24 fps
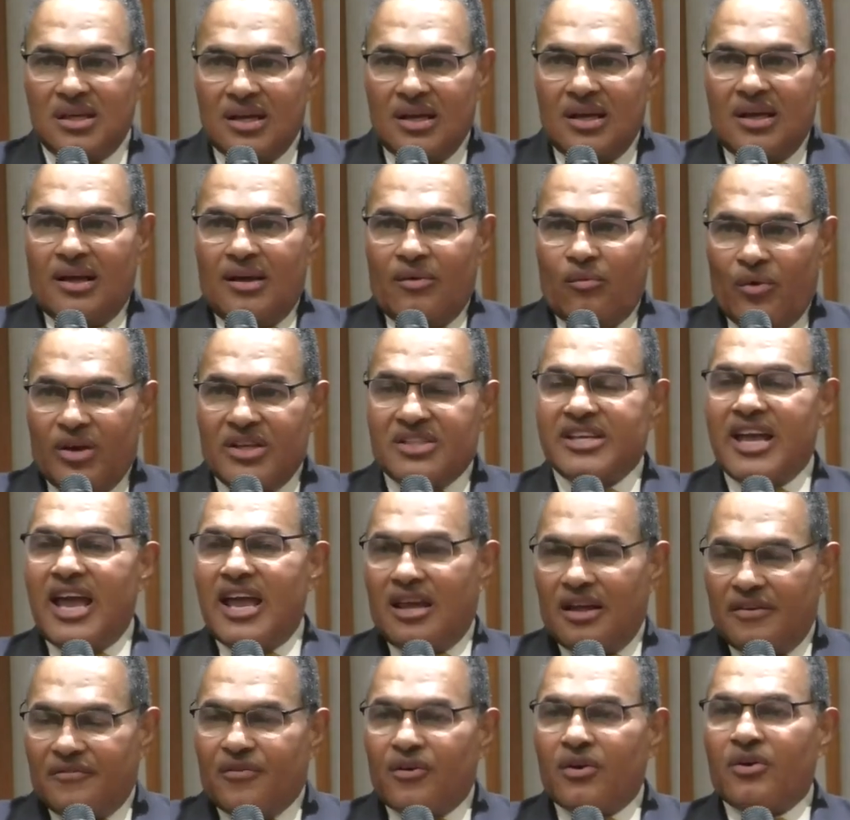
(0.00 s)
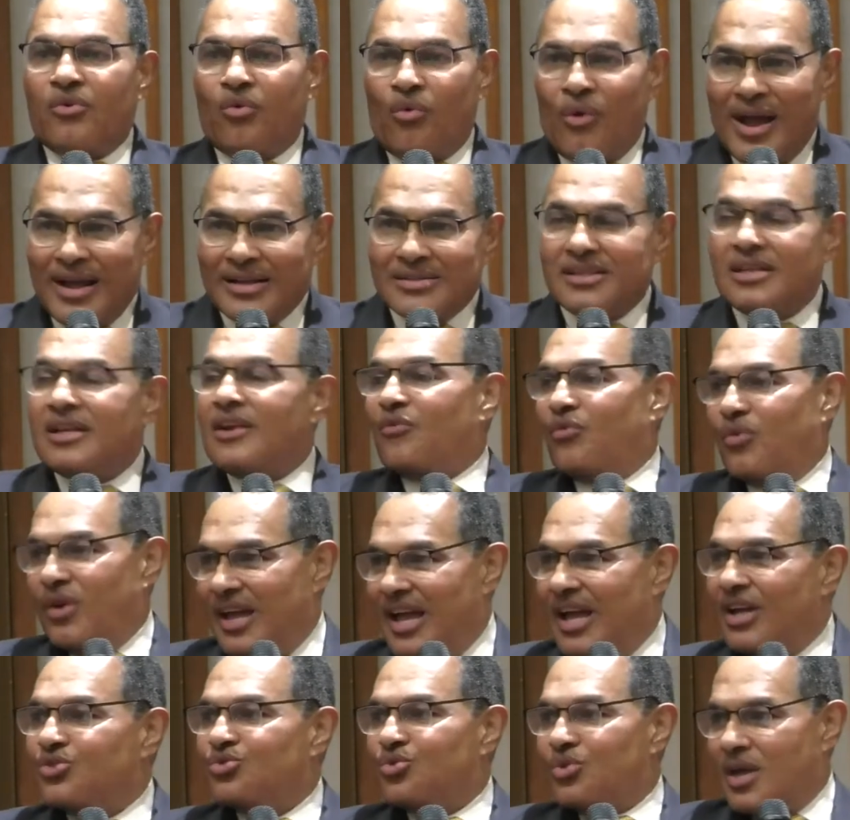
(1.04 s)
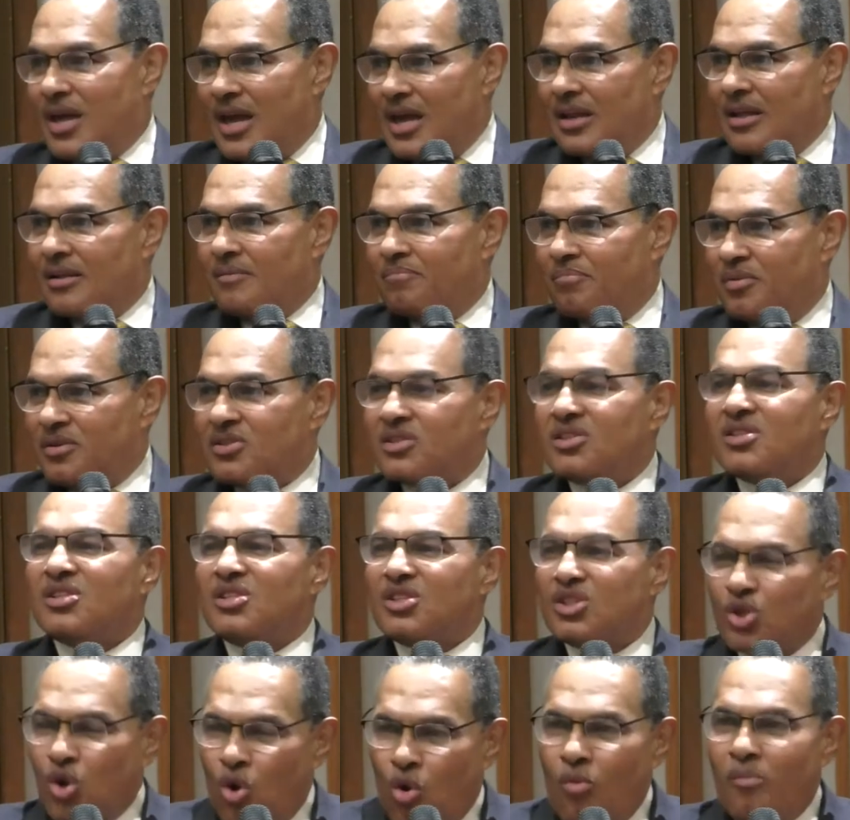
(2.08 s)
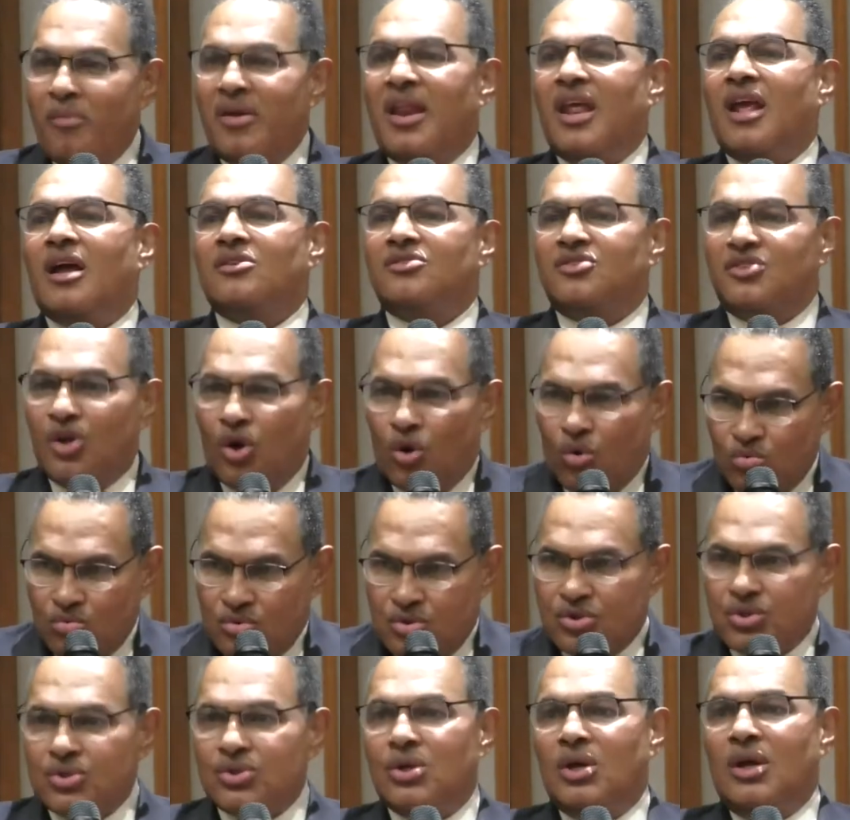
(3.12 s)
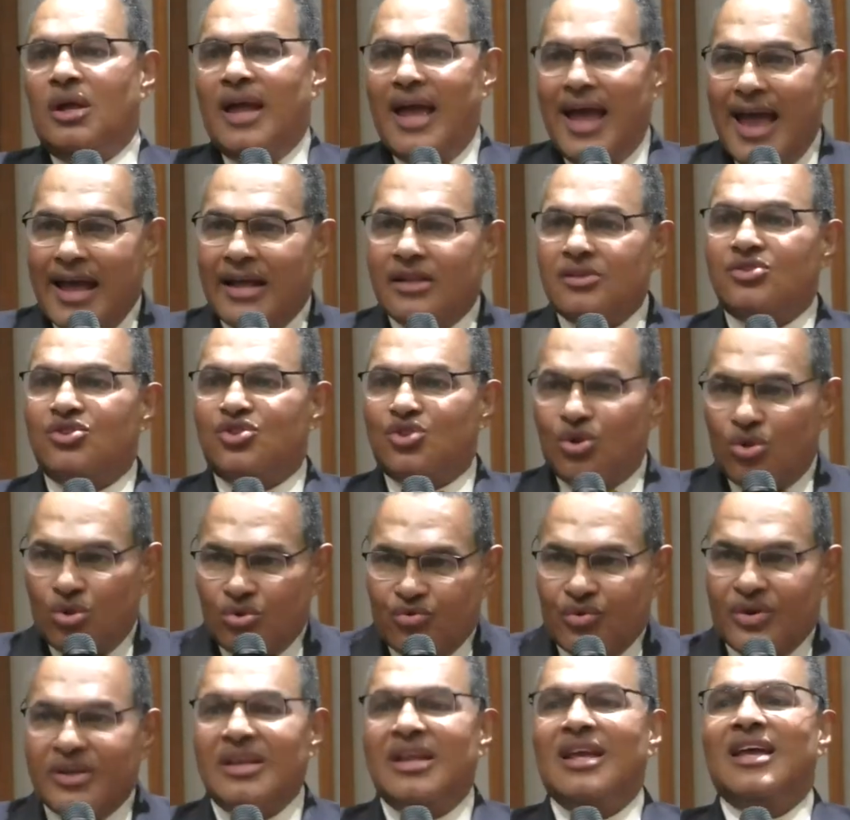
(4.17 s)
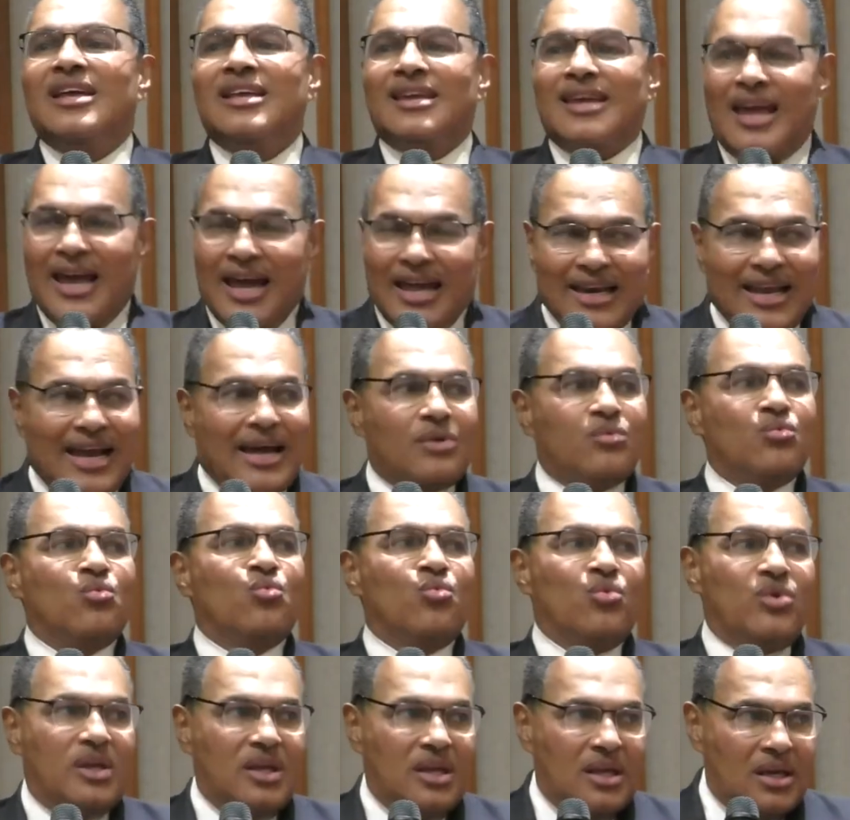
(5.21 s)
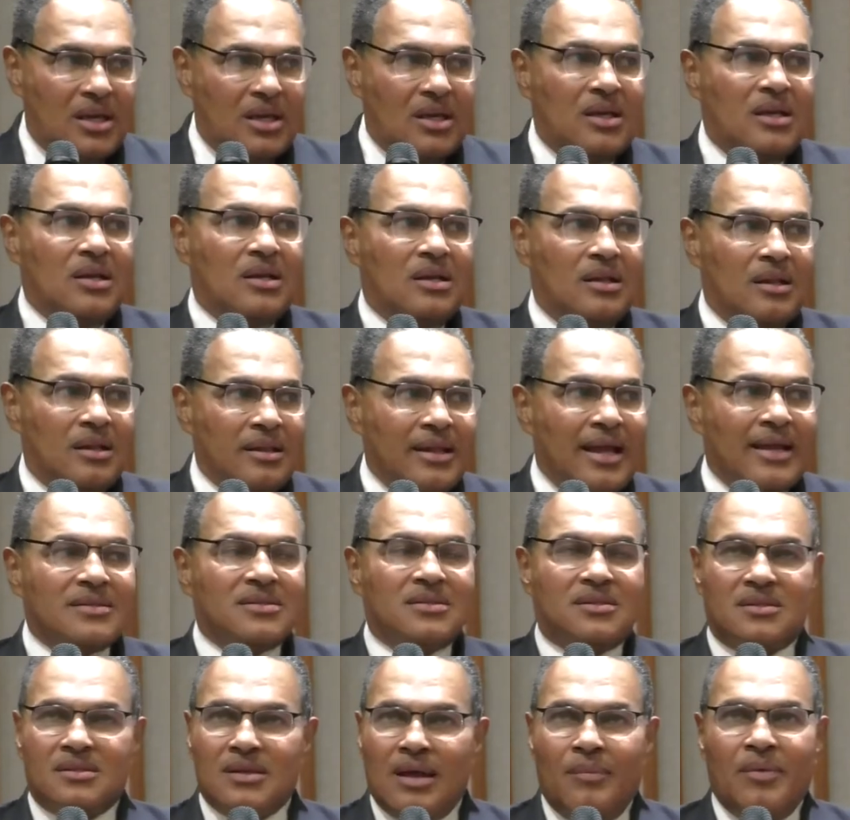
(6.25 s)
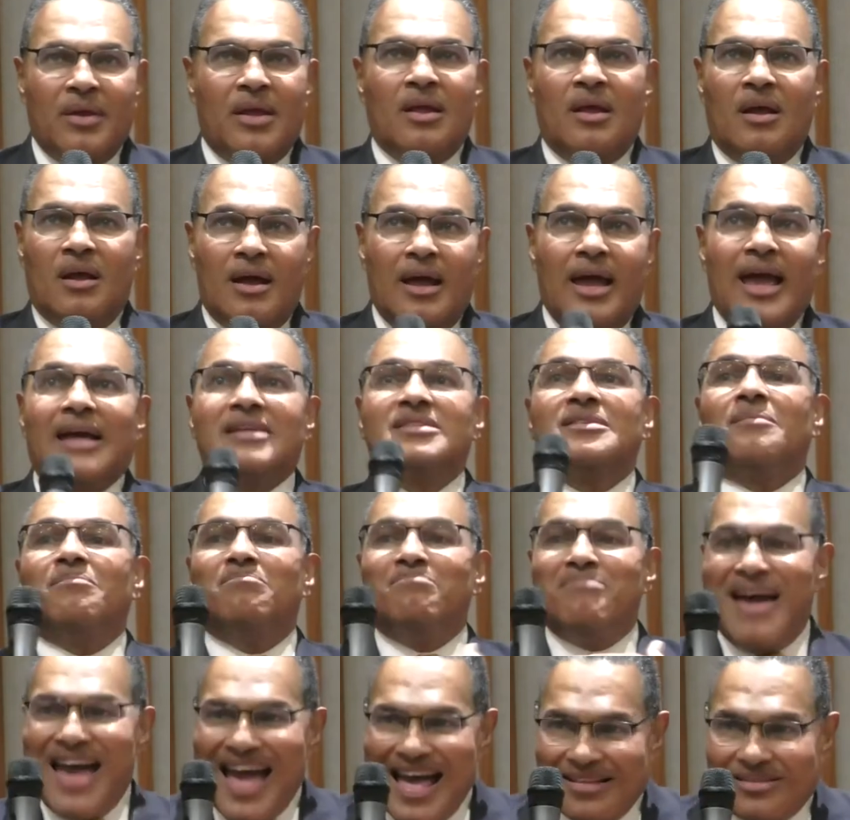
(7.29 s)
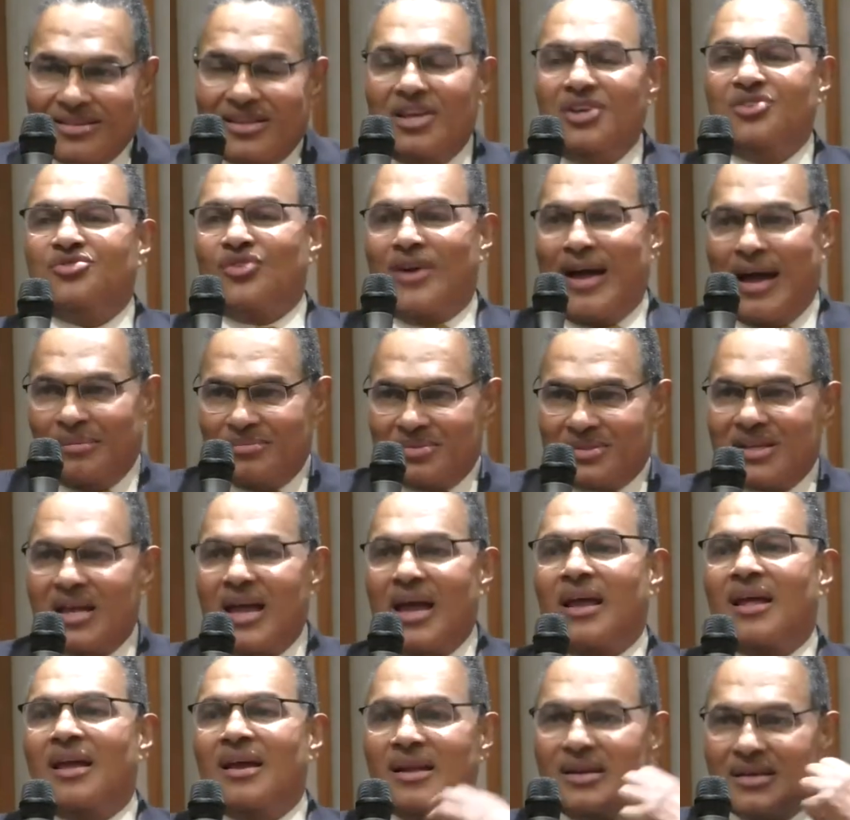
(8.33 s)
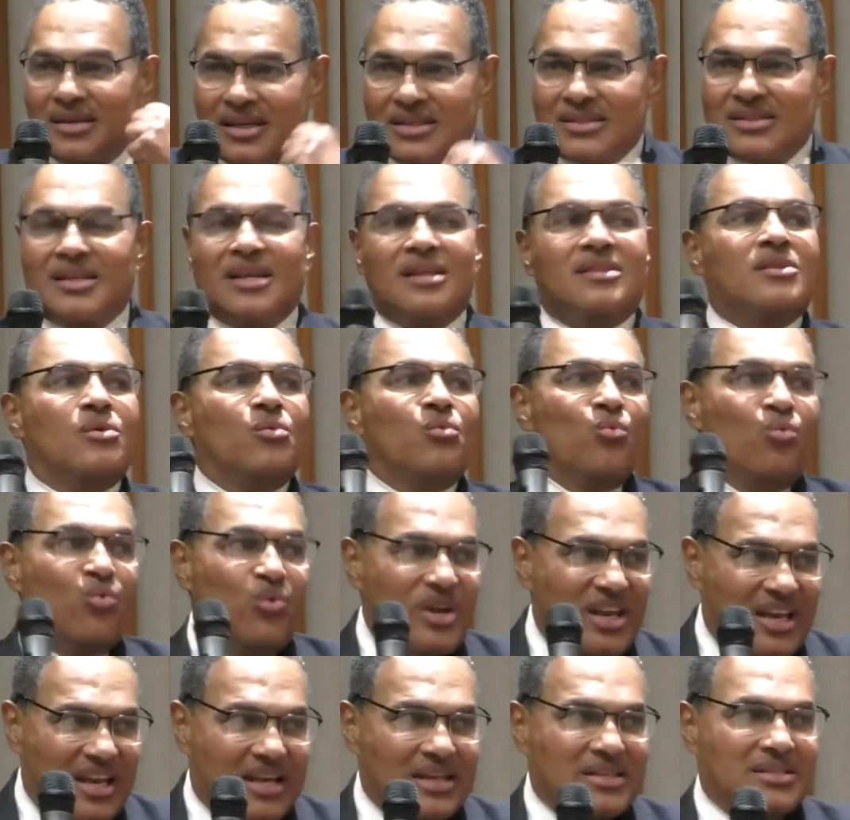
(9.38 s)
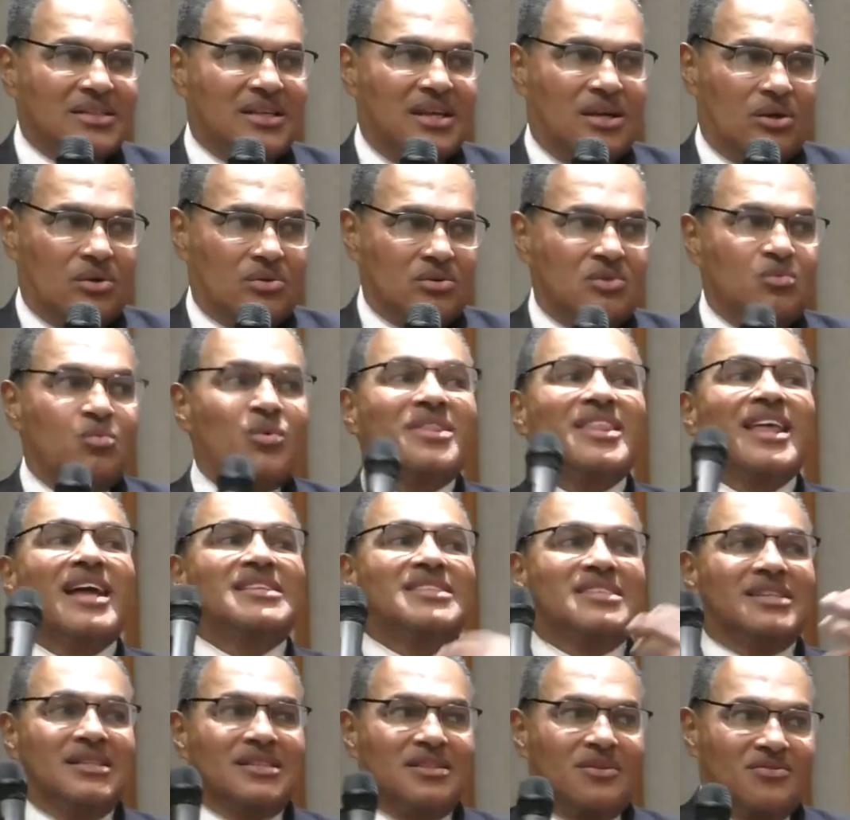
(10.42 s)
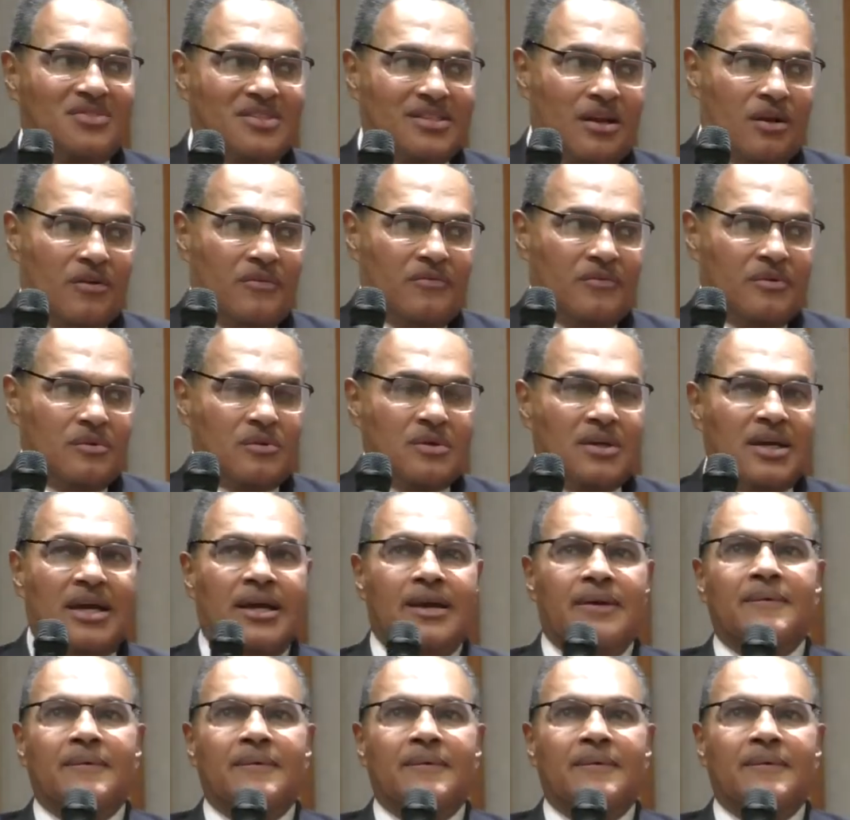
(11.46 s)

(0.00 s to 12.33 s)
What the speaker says: We take it for granted if we're educated, but so many adults and children cannot read. And that's, I mean, as a math teacher, I'm saying, let's get the reading skills with that sense of self, okay?